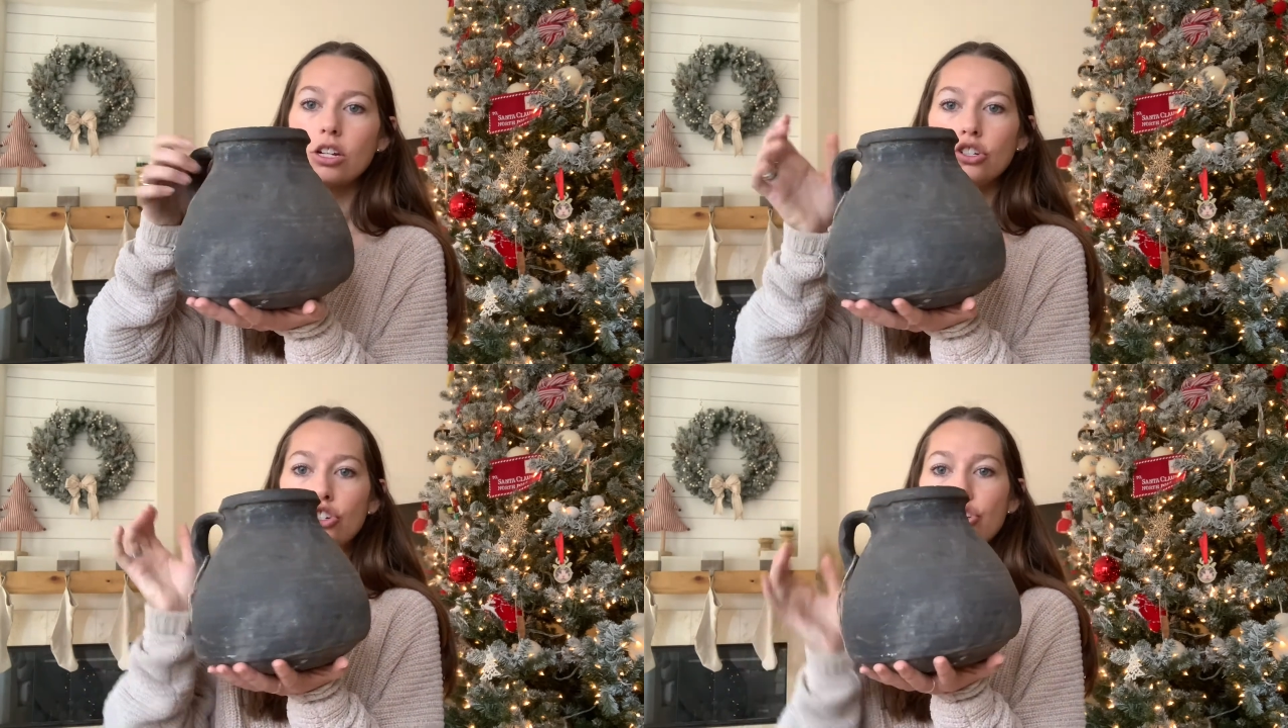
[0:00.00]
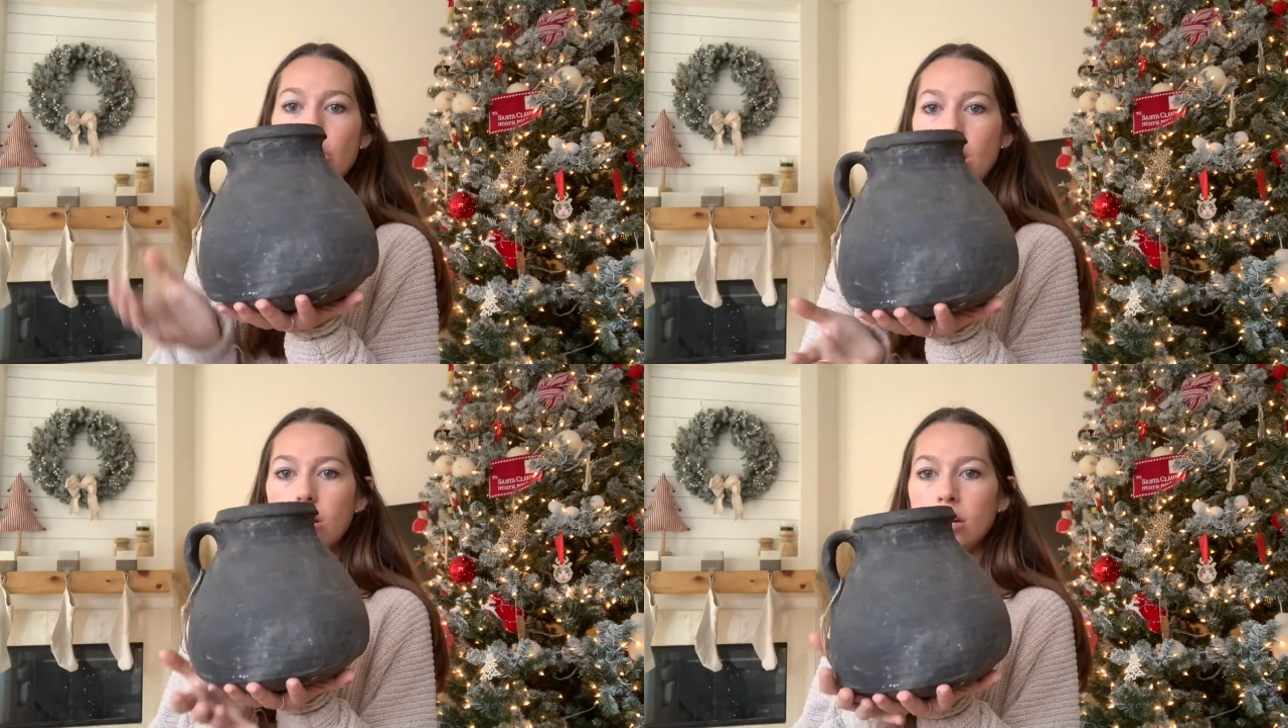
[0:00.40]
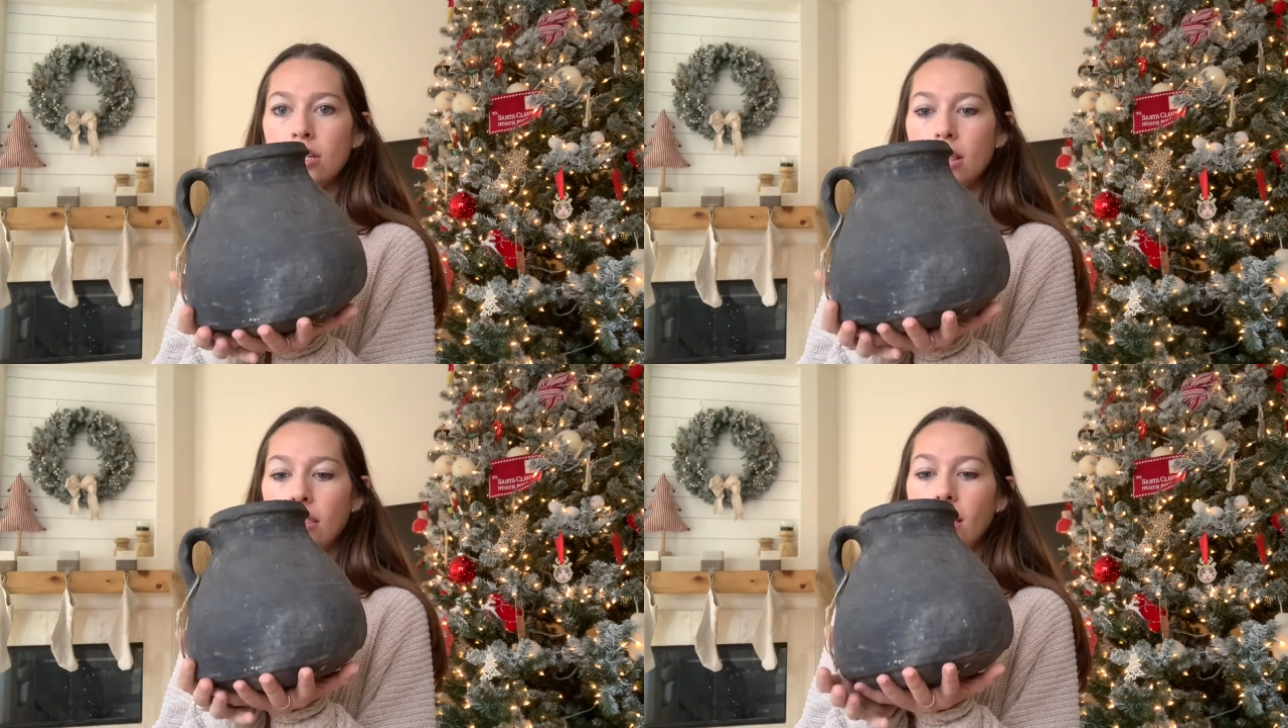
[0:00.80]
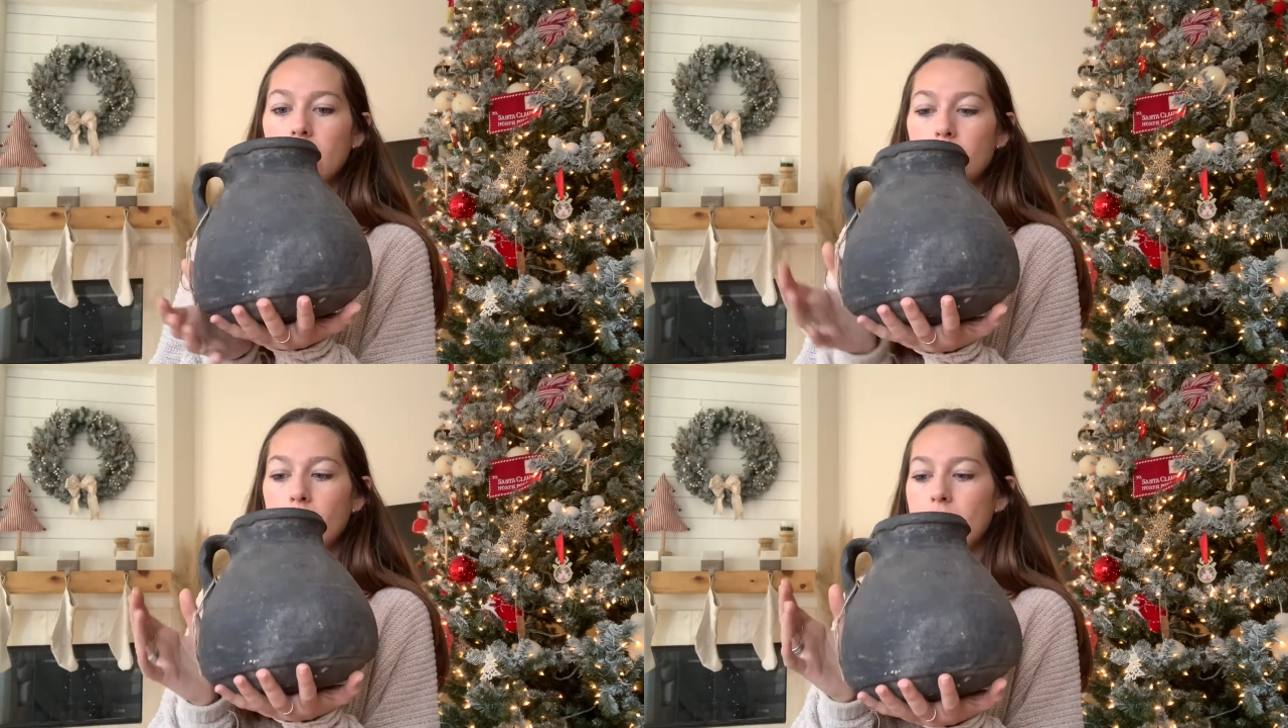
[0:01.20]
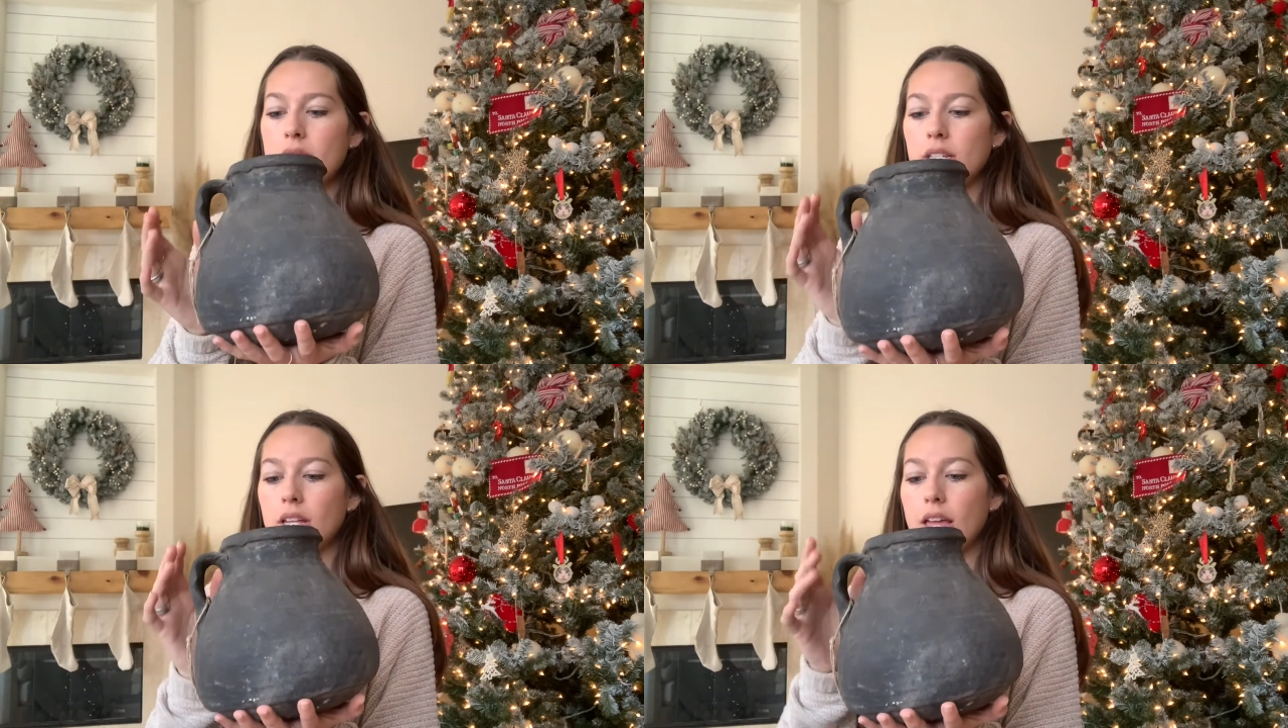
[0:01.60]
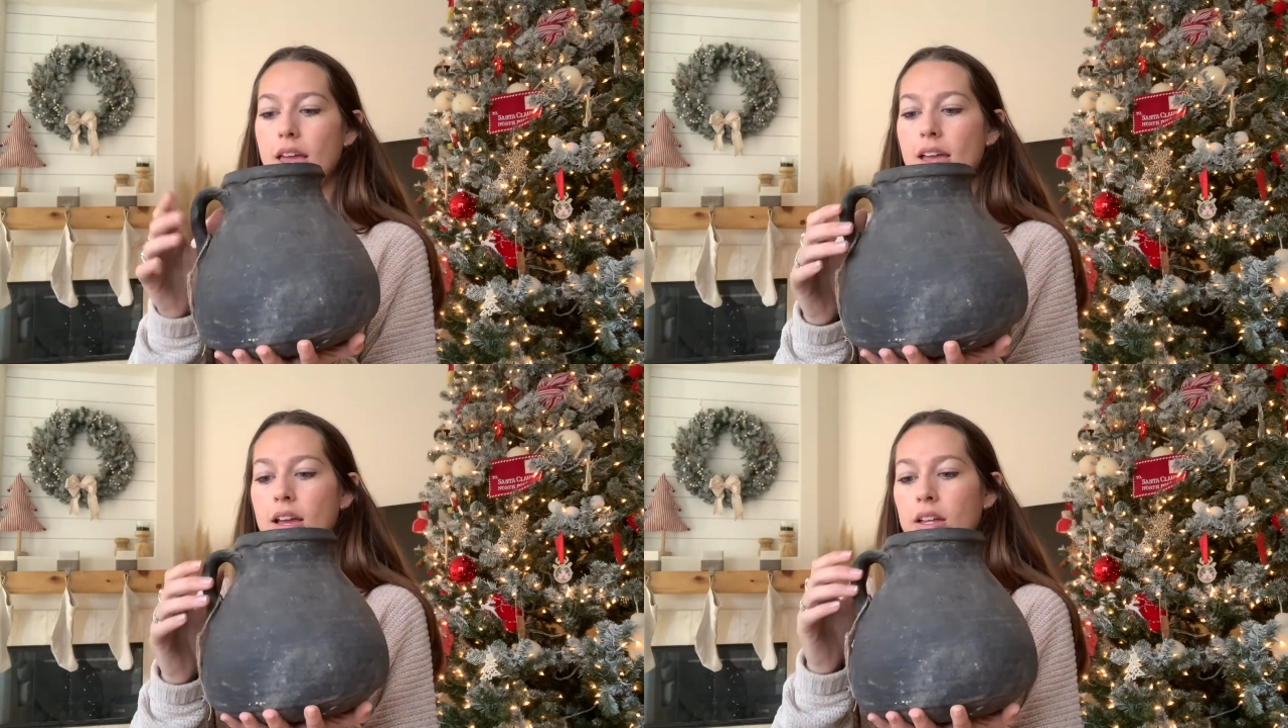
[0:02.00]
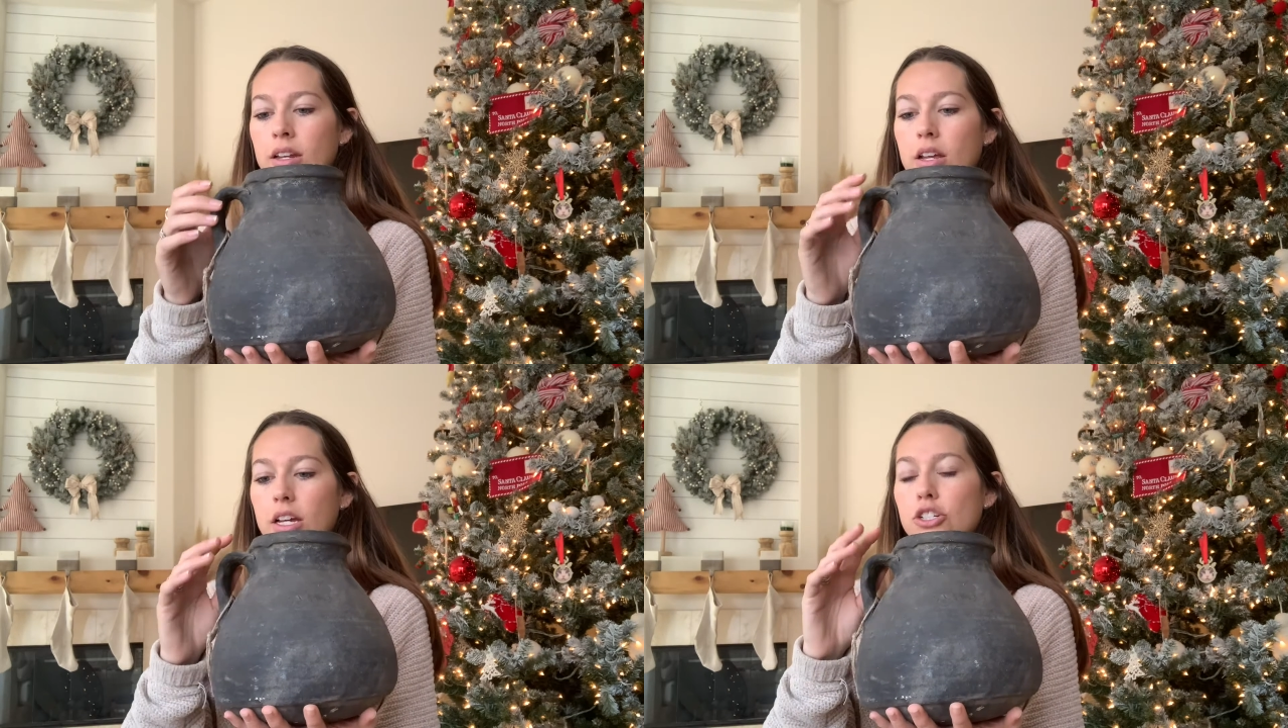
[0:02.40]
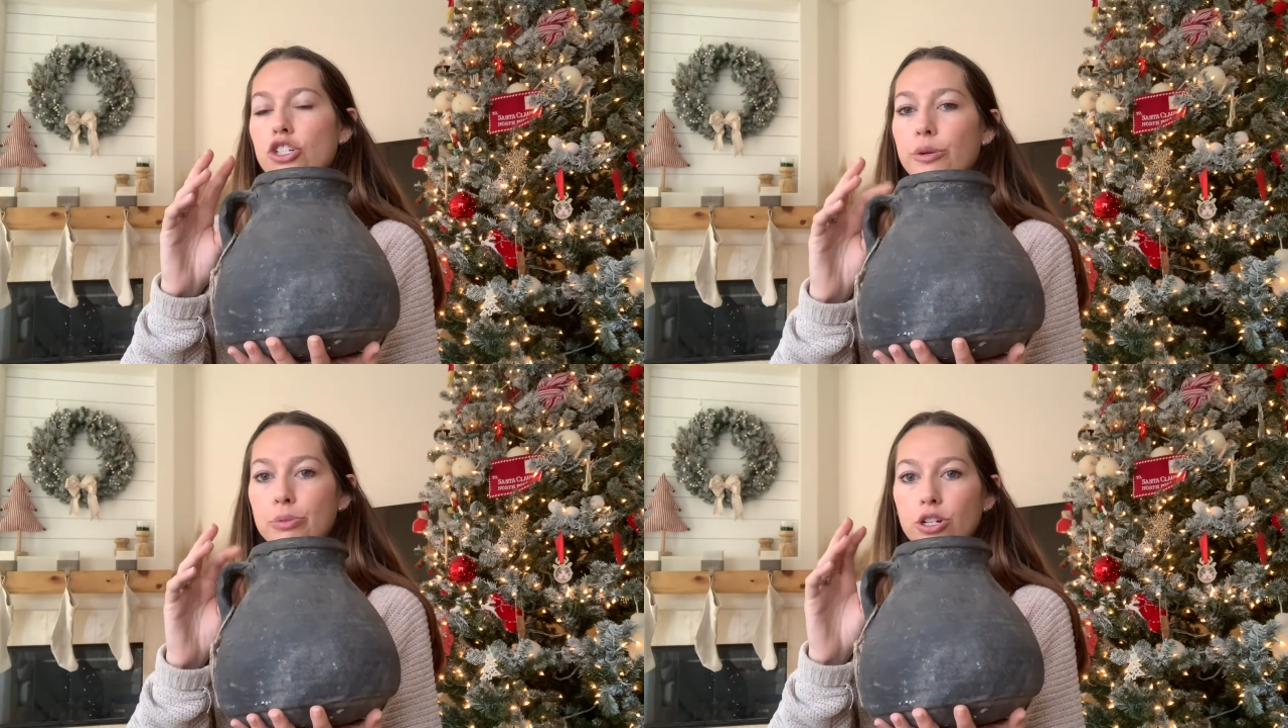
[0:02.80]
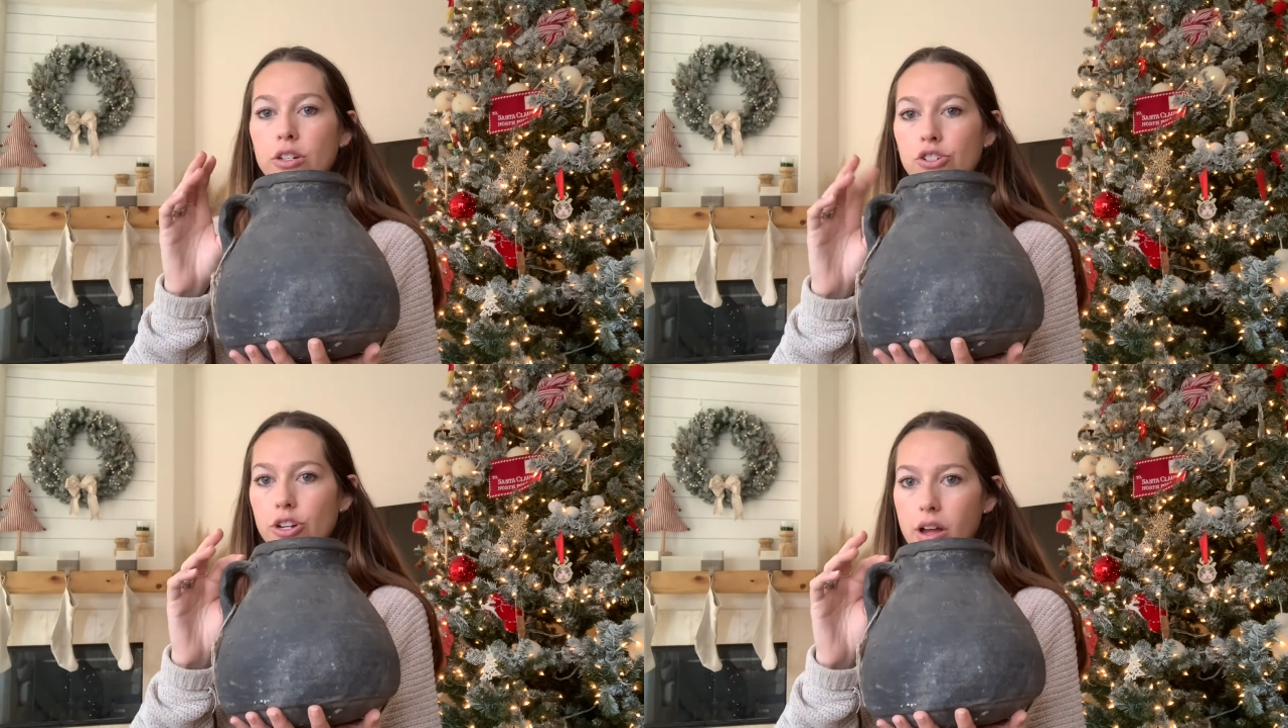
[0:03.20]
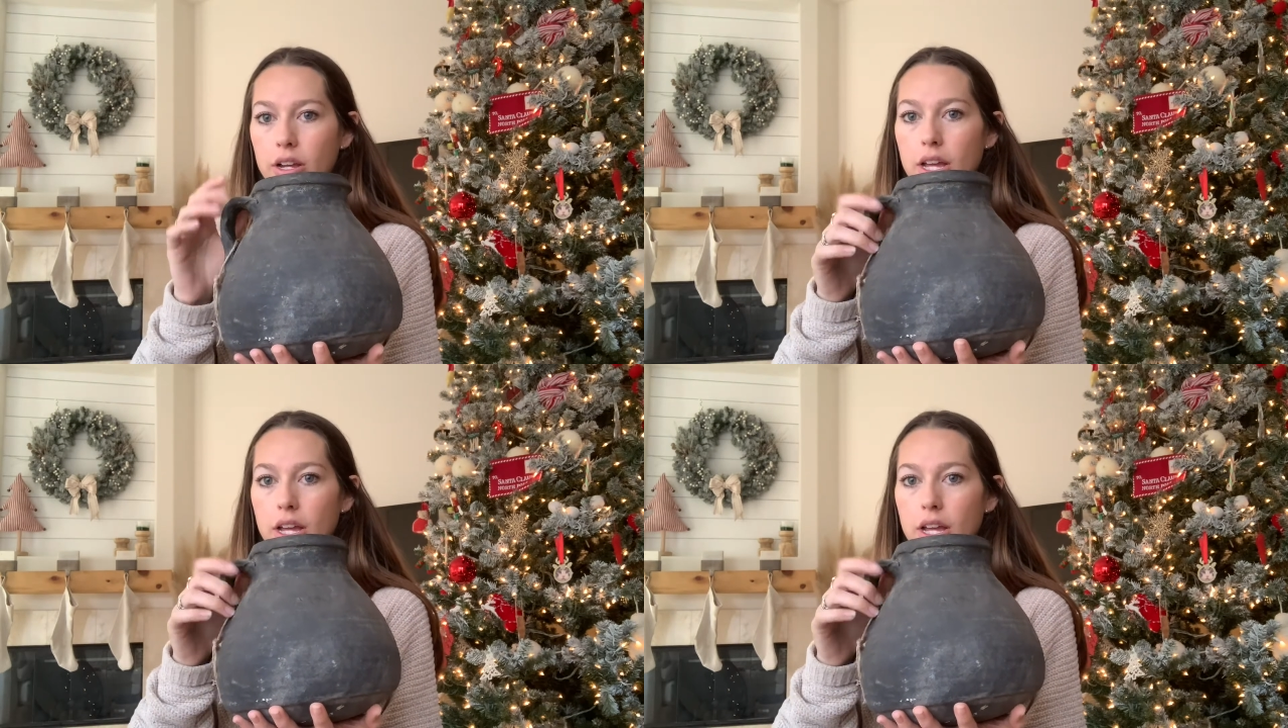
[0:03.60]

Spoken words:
jugs. This was an Egyptian jug.